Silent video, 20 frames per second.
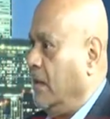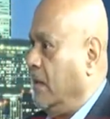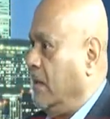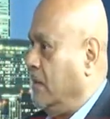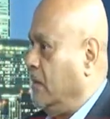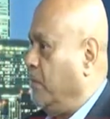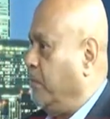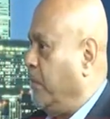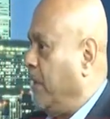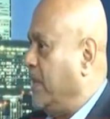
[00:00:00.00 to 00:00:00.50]

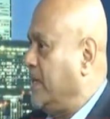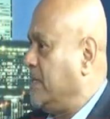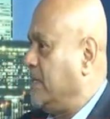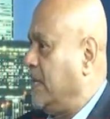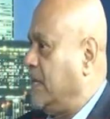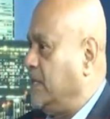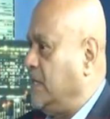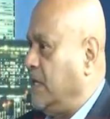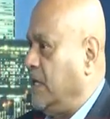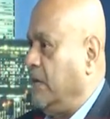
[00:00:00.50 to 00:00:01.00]
the price
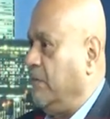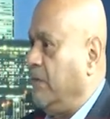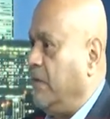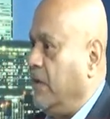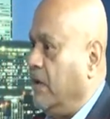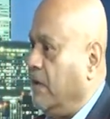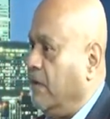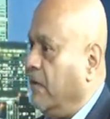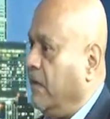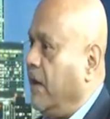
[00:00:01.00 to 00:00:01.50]
sensitivity
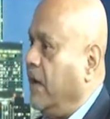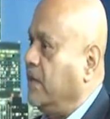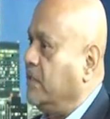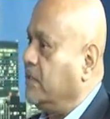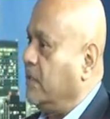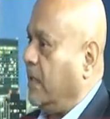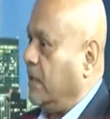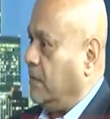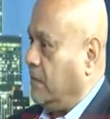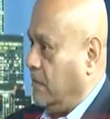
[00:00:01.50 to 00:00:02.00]
creates
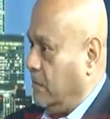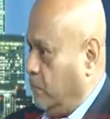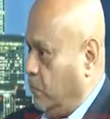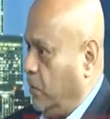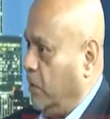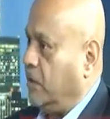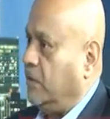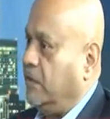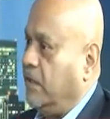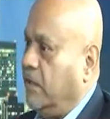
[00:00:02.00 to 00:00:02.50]
that
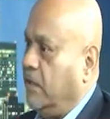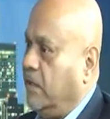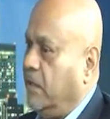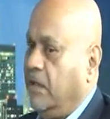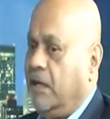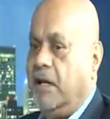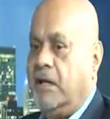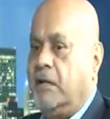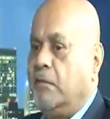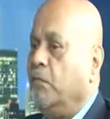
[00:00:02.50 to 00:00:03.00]

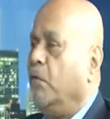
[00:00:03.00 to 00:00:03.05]
volatility, and the